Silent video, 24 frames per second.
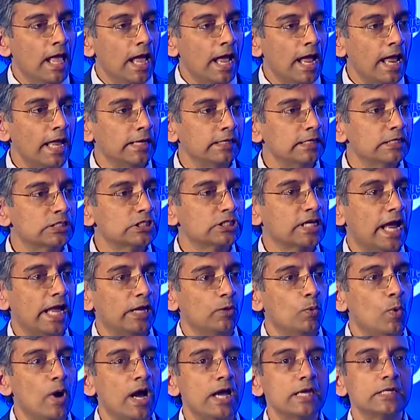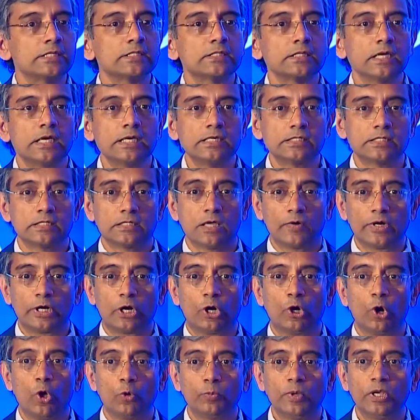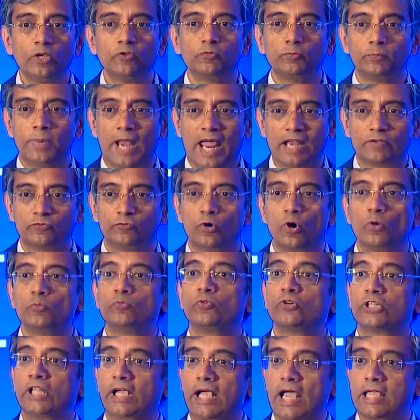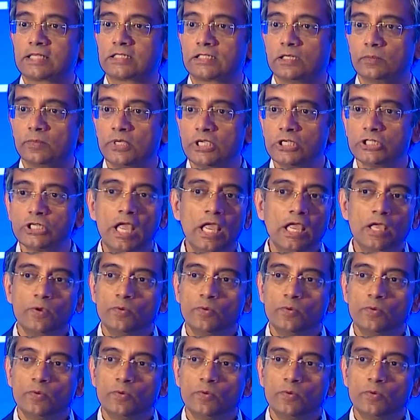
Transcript: And Skywise is our global platform for the customers,